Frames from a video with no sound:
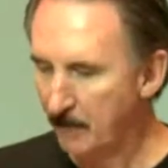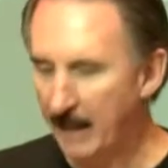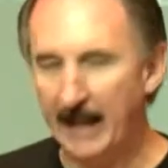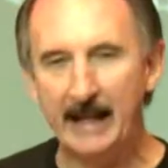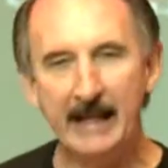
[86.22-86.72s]

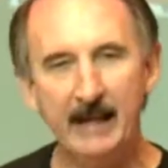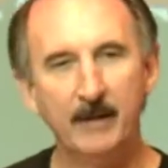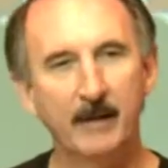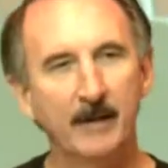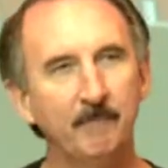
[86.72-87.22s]
and
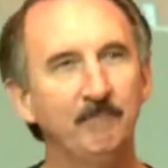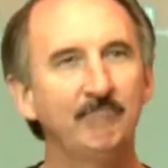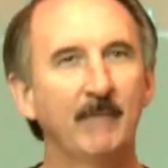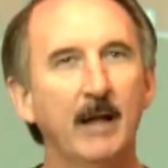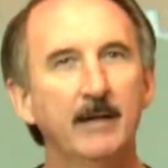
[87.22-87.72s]
he, um,
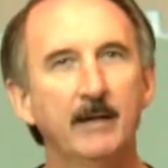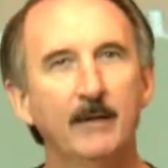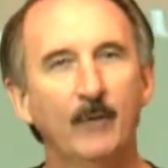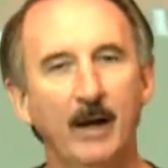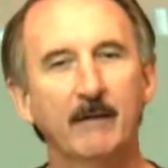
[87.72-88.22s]

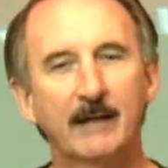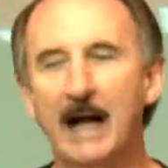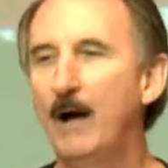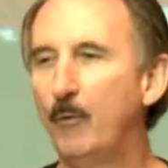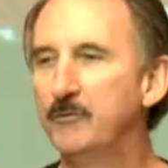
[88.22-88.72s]
well,
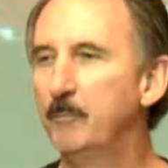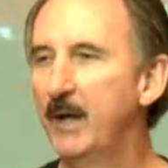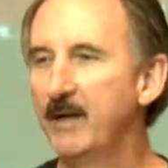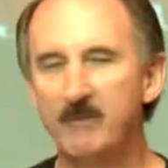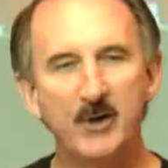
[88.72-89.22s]
Kyle was a
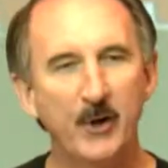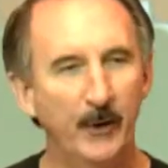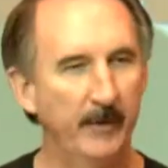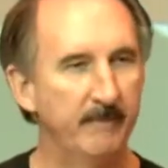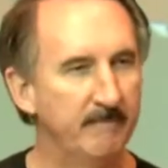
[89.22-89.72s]
bit of a
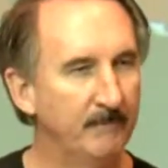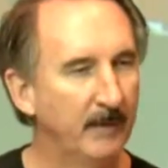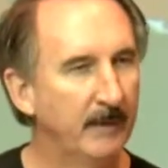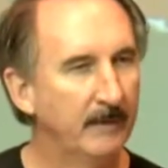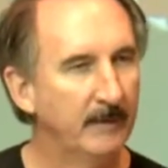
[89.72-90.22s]
nerd.
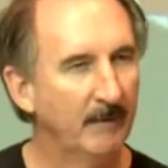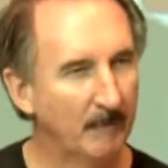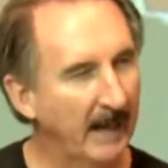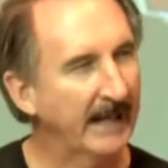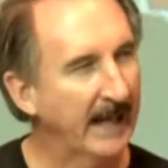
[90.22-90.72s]

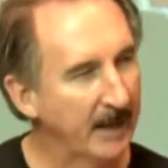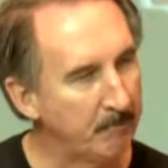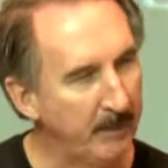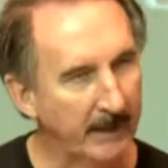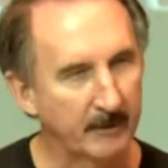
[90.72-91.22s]
Everybody kind of
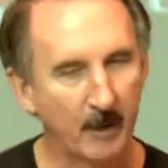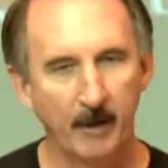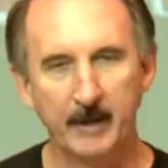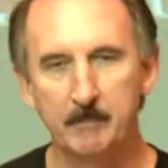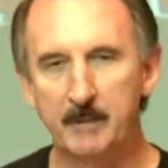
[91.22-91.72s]
picked
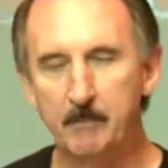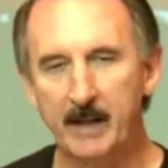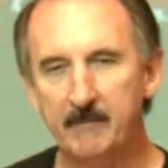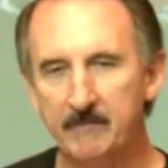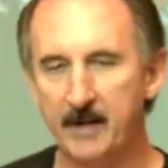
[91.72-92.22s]
on him and
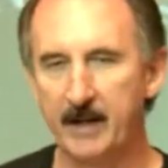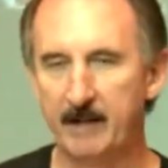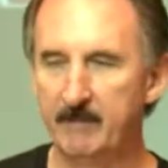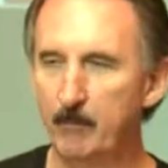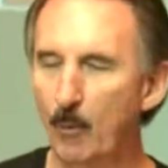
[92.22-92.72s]
made fun
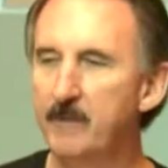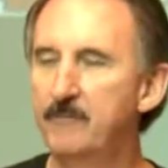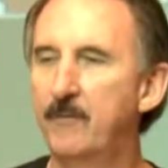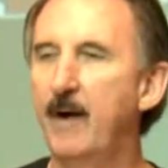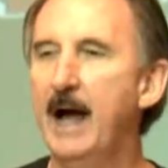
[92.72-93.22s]
of him. One
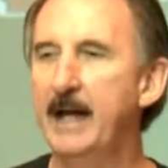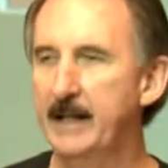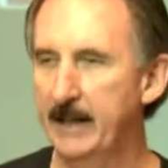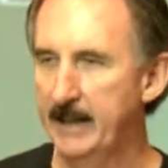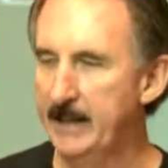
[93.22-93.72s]

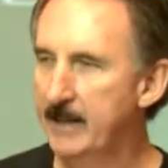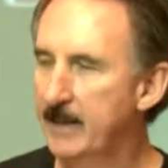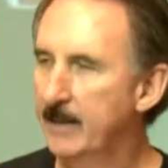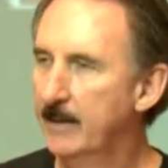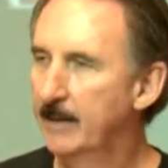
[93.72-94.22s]
Friday,
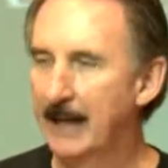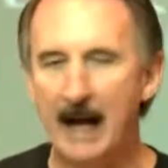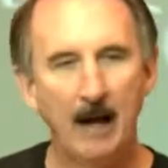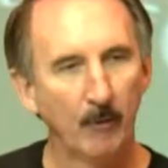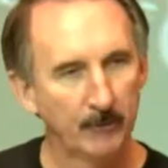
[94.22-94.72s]

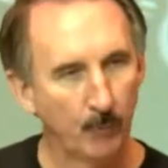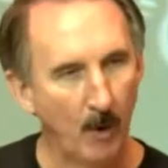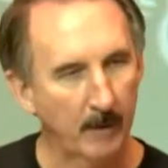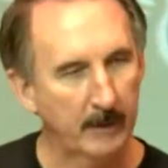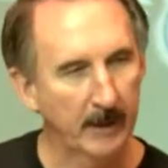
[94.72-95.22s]
Kyle is
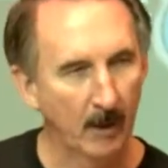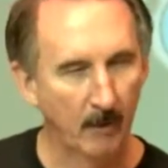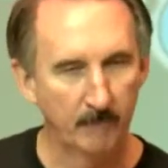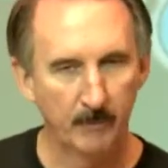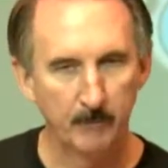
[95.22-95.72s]
walking
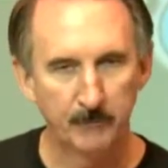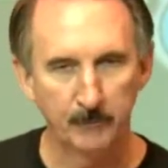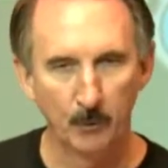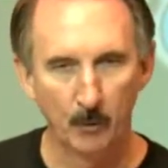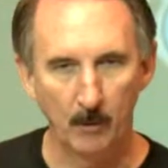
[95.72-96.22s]
home from
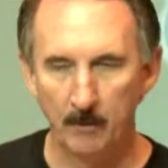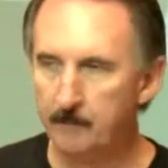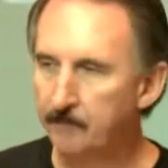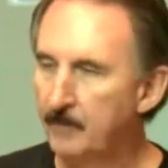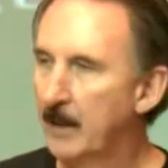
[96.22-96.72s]
school
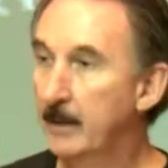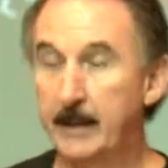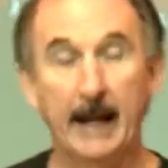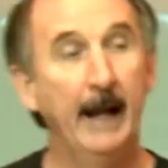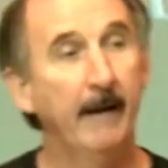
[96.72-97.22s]

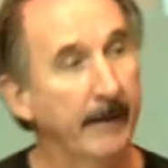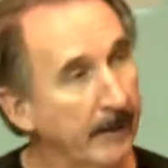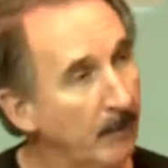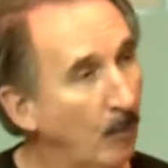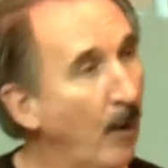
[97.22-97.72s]
carrying
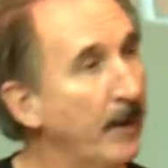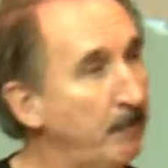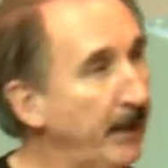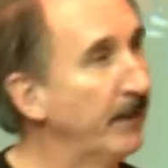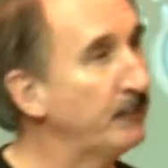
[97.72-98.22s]
what
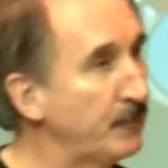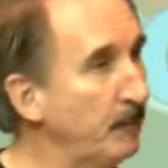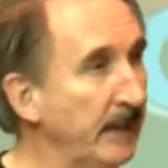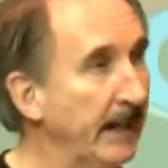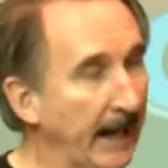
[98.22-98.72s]
appears to
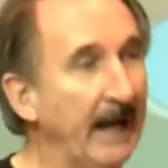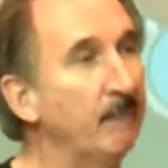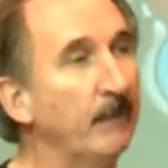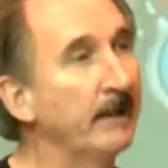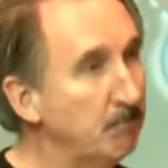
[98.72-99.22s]
be
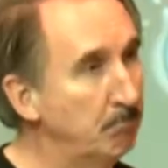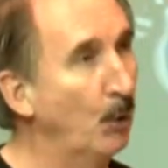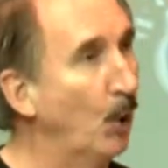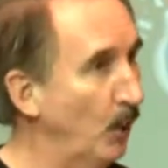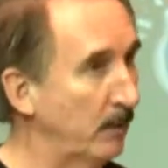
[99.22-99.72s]
every
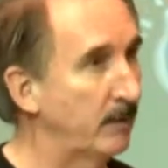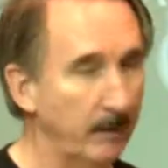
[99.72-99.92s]
book